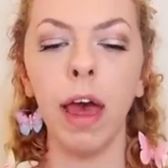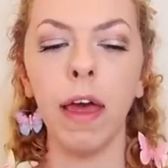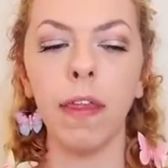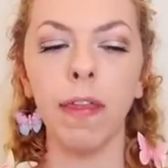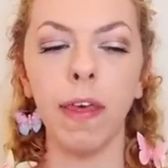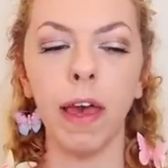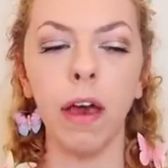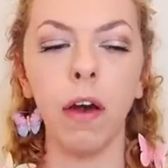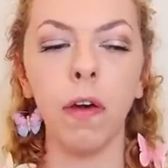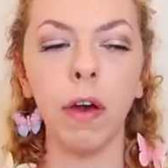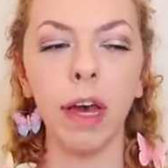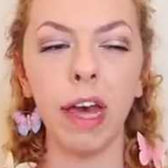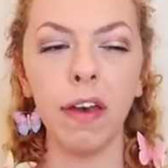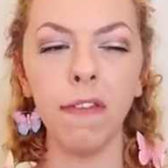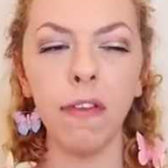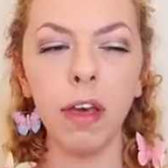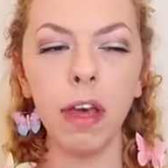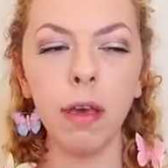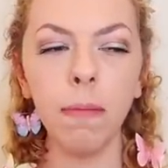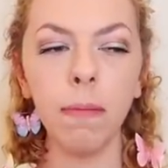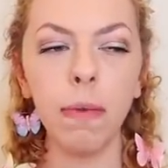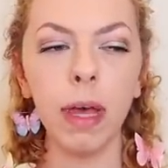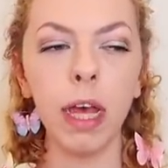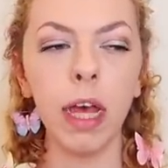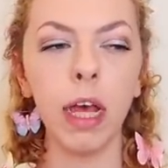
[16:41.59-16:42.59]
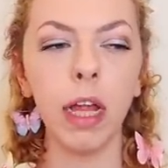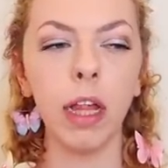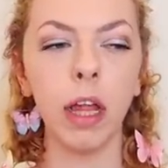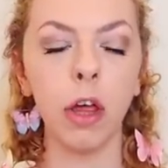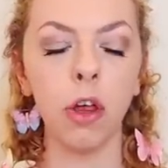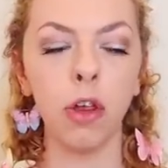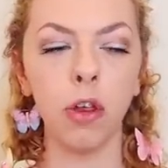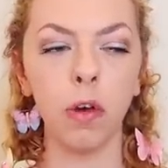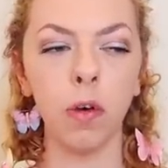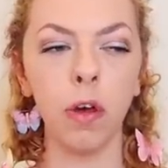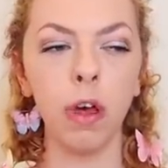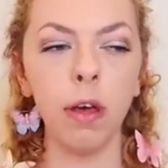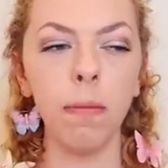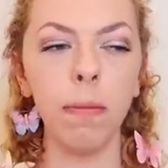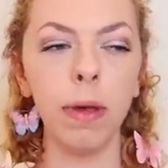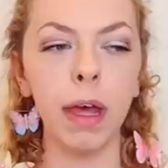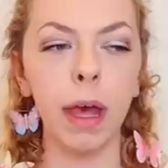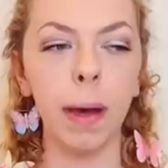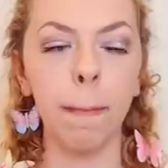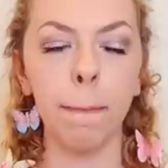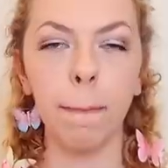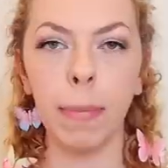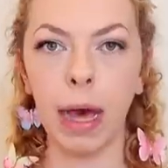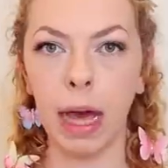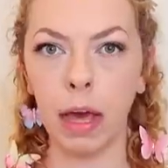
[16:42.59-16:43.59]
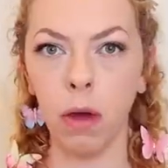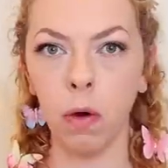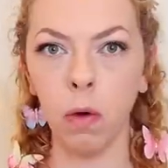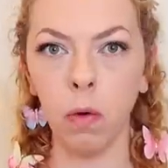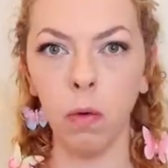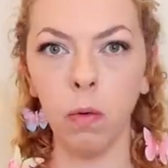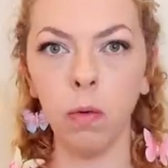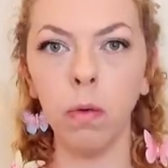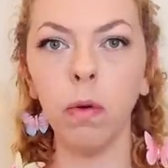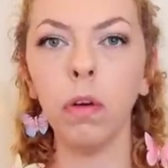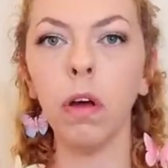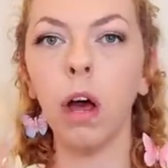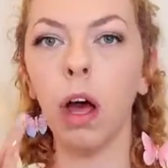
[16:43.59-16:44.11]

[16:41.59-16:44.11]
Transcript: They are giving me, they're showing me a male.